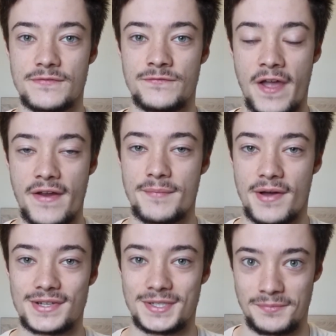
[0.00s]
very
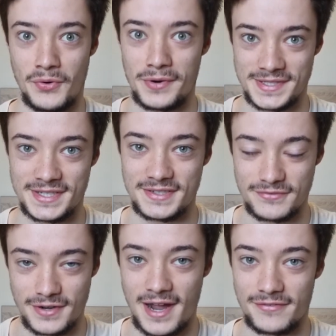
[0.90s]
much important
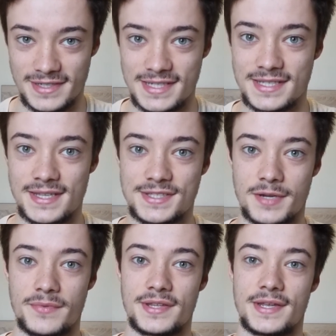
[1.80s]
for athletes at this
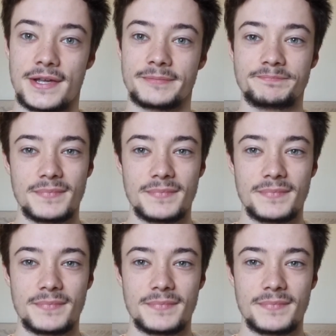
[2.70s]
time of the year,